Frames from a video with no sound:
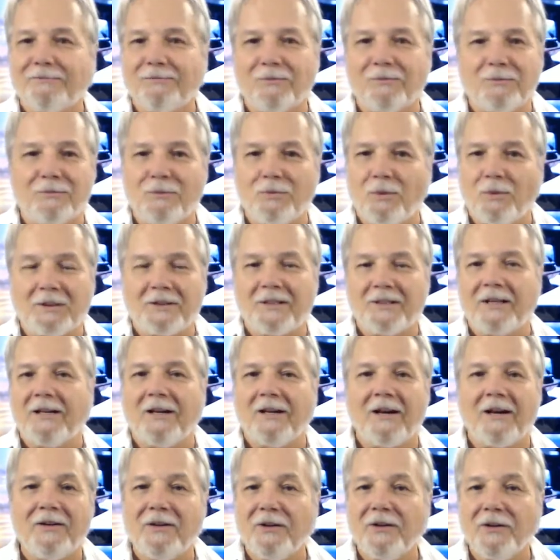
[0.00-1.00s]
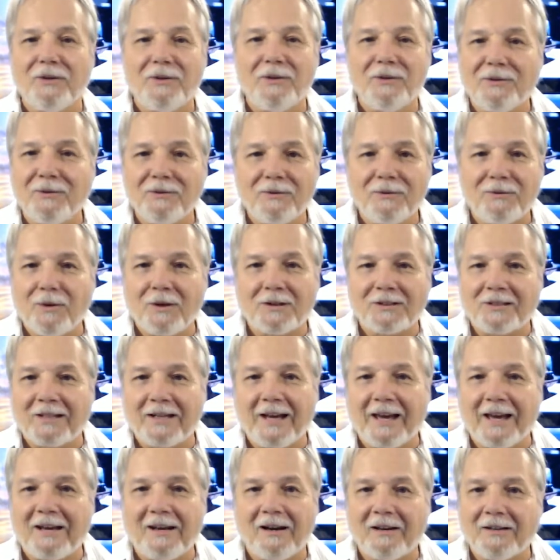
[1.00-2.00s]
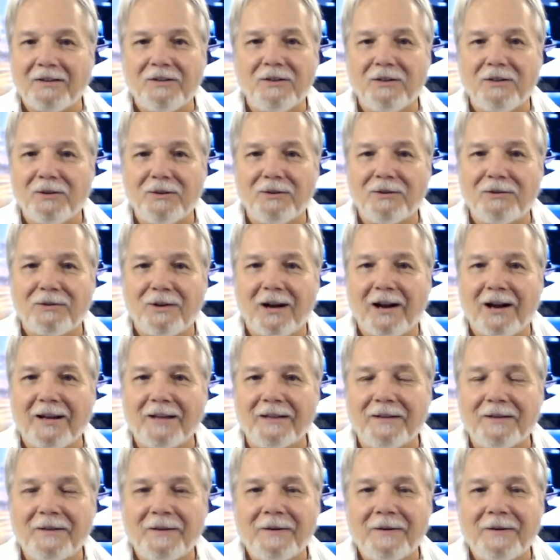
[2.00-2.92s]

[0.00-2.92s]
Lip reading: what can I do? What can I do, right?